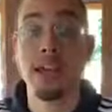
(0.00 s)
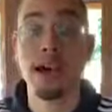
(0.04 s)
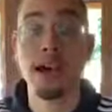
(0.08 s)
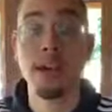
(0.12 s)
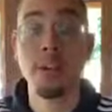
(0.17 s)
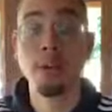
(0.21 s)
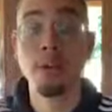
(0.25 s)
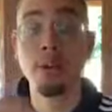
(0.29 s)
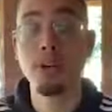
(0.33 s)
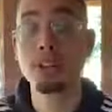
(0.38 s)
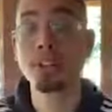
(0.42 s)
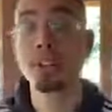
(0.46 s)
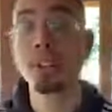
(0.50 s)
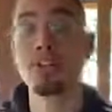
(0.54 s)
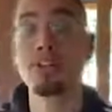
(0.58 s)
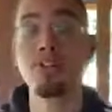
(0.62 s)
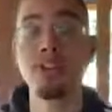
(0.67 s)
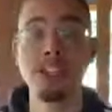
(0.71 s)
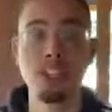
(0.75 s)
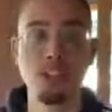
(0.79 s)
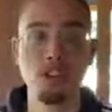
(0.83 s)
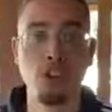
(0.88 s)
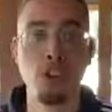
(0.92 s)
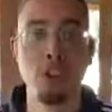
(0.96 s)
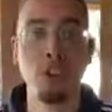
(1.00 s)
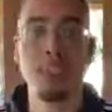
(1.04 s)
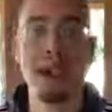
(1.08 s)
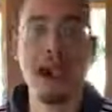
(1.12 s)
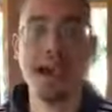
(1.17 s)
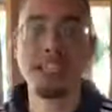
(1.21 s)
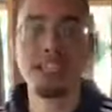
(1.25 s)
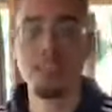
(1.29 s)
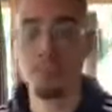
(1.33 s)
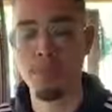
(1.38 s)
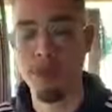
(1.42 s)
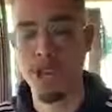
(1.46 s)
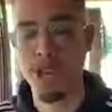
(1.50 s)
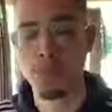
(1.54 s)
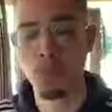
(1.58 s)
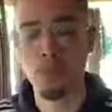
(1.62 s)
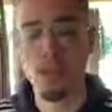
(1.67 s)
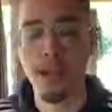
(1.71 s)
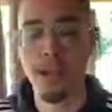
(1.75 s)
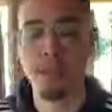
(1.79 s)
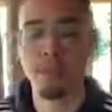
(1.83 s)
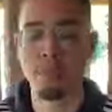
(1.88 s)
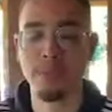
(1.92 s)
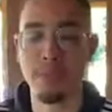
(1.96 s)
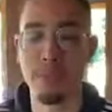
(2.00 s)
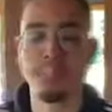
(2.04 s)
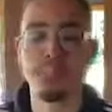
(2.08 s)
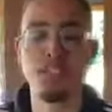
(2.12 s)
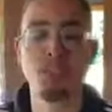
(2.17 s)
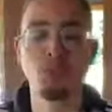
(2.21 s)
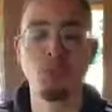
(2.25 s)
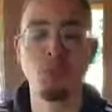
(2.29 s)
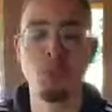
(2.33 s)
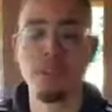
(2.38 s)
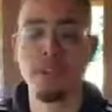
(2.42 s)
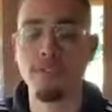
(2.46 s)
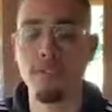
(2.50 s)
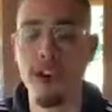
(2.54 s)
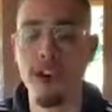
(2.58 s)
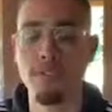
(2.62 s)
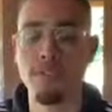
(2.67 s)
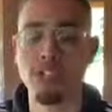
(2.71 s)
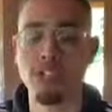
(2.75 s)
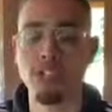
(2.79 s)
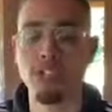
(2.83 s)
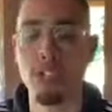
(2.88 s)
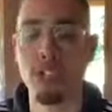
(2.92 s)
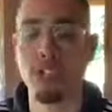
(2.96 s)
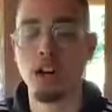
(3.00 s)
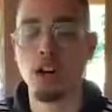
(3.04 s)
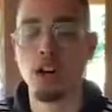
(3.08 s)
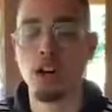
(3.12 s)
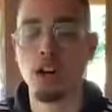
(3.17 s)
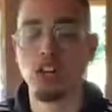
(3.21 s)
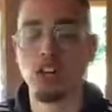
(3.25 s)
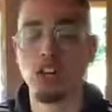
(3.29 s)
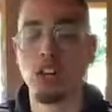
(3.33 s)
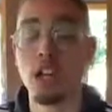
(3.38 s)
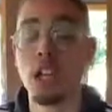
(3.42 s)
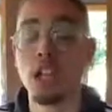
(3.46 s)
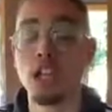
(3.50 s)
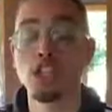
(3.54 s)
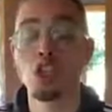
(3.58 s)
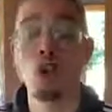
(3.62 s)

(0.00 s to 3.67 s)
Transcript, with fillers: uh, person events or masterminds, right? That's a twenty-five hundred dollar course.